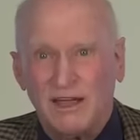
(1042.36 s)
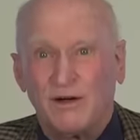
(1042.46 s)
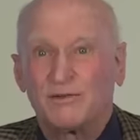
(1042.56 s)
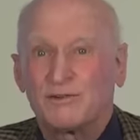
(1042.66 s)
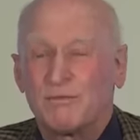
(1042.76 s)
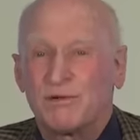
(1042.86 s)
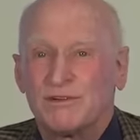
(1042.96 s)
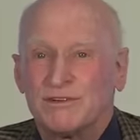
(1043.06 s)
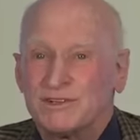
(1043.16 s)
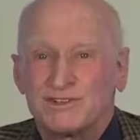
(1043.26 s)

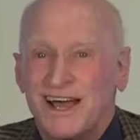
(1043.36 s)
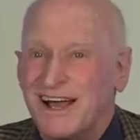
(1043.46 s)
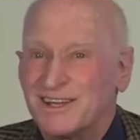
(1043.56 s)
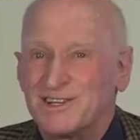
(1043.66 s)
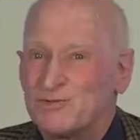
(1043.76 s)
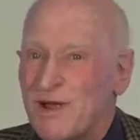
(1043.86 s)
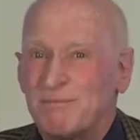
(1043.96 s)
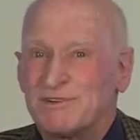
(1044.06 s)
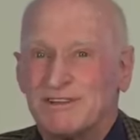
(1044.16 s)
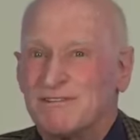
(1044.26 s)
Entrepreneurs are
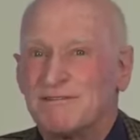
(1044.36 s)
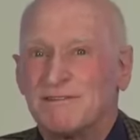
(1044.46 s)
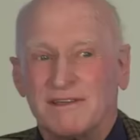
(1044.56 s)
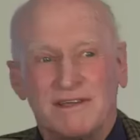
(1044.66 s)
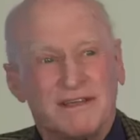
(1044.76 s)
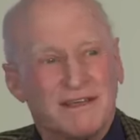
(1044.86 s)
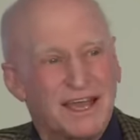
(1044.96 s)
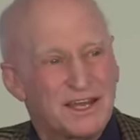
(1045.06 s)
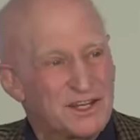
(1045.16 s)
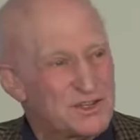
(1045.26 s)
disruptive,
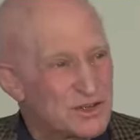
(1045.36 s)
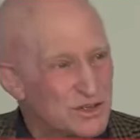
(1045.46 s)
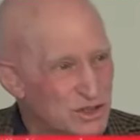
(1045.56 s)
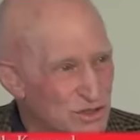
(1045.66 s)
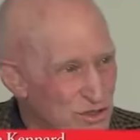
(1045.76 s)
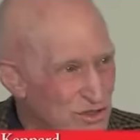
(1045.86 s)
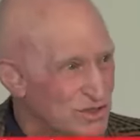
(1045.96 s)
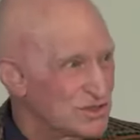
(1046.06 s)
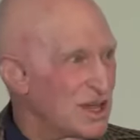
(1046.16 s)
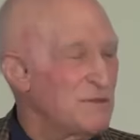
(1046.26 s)
and
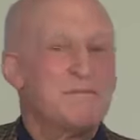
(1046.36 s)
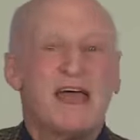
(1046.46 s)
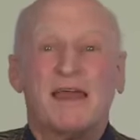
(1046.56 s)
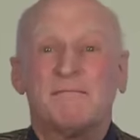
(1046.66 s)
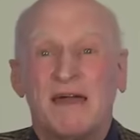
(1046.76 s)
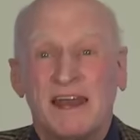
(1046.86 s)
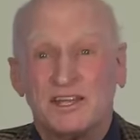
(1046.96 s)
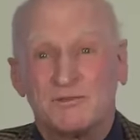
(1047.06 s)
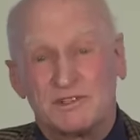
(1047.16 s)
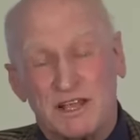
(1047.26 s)
institutions and
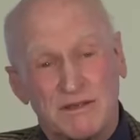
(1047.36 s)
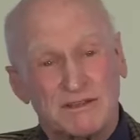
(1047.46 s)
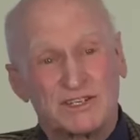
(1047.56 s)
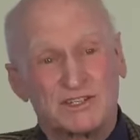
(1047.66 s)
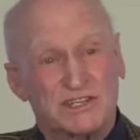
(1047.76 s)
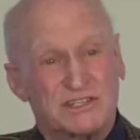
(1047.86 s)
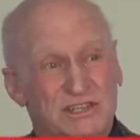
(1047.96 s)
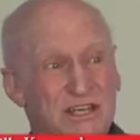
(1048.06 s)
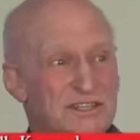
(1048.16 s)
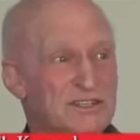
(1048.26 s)
management, sometimes
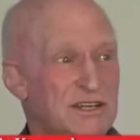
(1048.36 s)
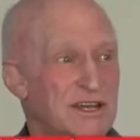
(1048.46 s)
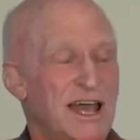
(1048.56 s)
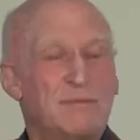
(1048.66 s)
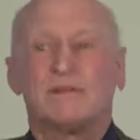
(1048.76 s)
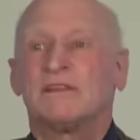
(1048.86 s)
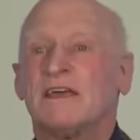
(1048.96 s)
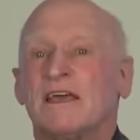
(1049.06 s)
it's labelled